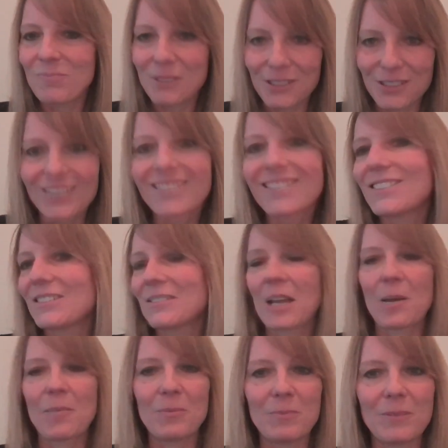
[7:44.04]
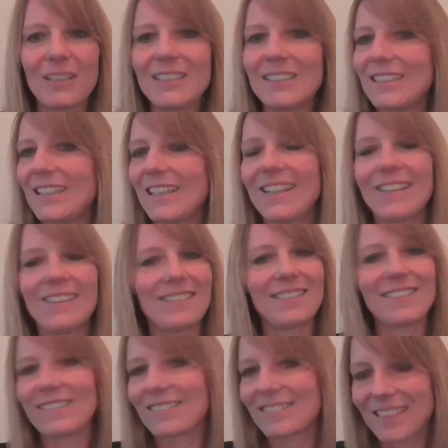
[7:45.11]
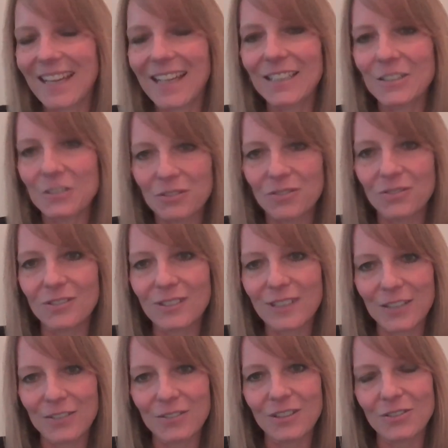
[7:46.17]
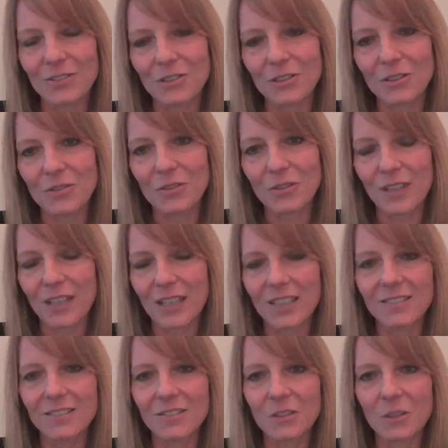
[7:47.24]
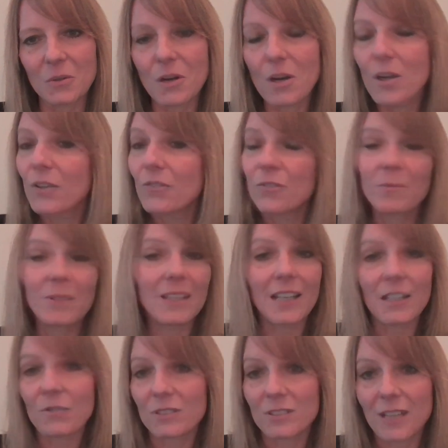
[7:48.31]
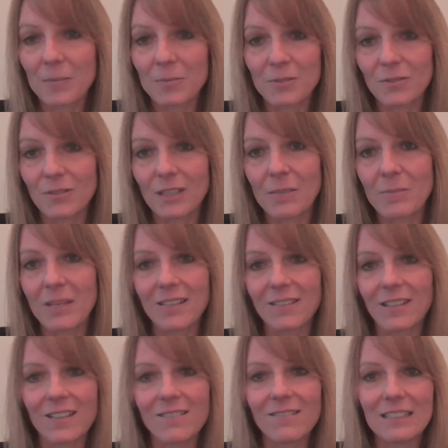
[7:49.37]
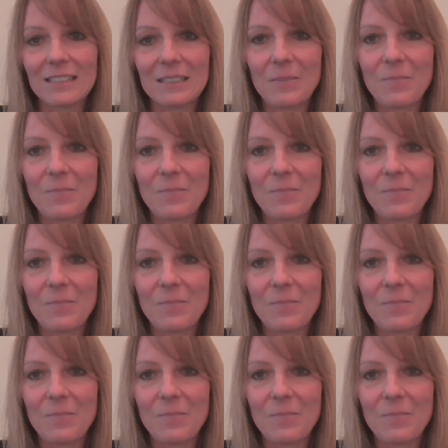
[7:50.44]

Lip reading: build capabilities, getting to know new things. So for me, that was absolutely amazing.